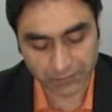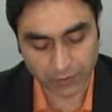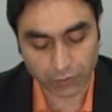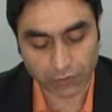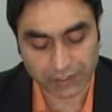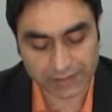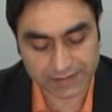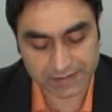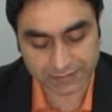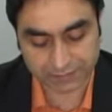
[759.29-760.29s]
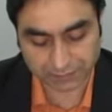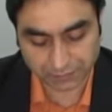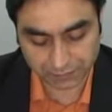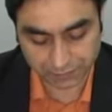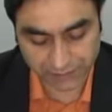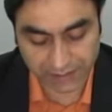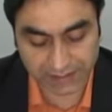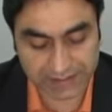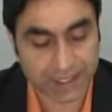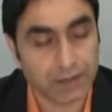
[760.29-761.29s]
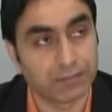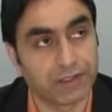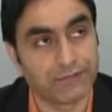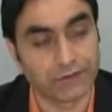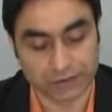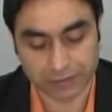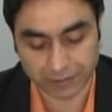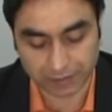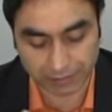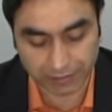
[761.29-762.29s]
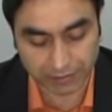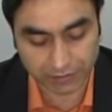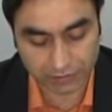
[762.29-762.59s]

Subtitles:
who is an example for the people